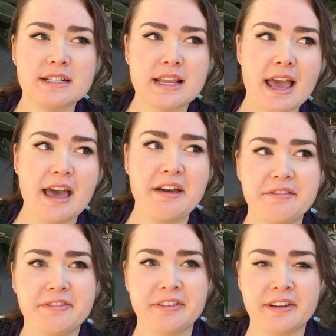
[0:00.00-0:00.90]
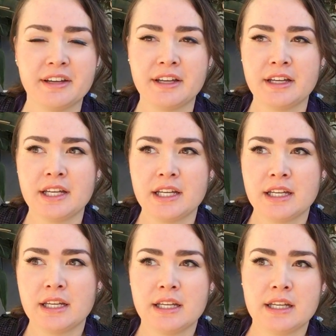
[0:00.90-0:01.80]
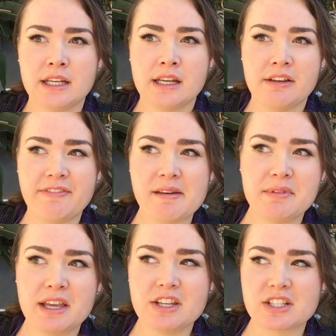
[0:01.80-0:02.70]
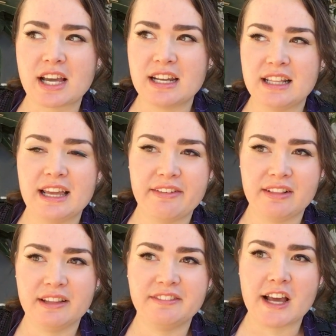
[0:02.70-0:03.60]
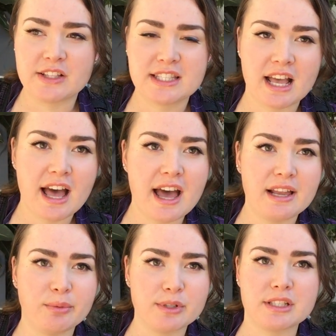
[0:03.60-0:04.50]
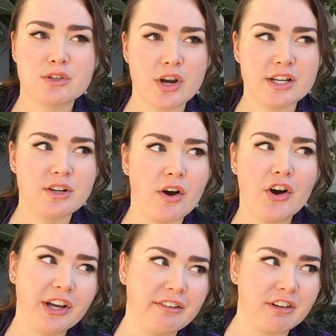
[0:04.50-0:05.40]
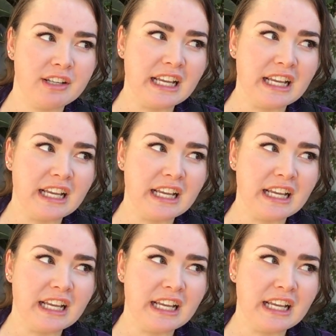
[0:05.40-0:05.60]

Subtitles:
have a family, just kind of lived outside, was a stray dog, everyone